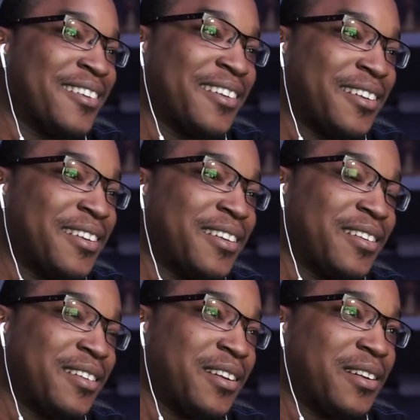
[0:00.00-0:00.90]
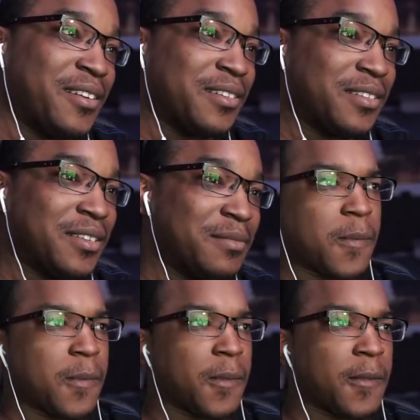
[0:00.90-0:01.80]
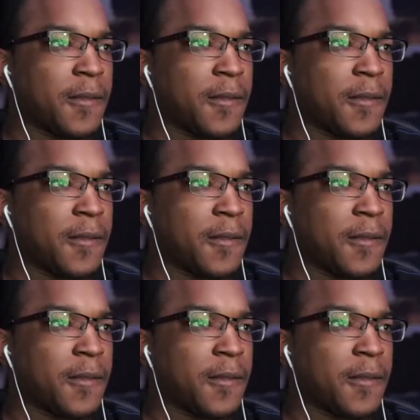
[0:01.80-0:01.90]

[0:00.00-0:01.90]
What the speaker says: Nobody speaks.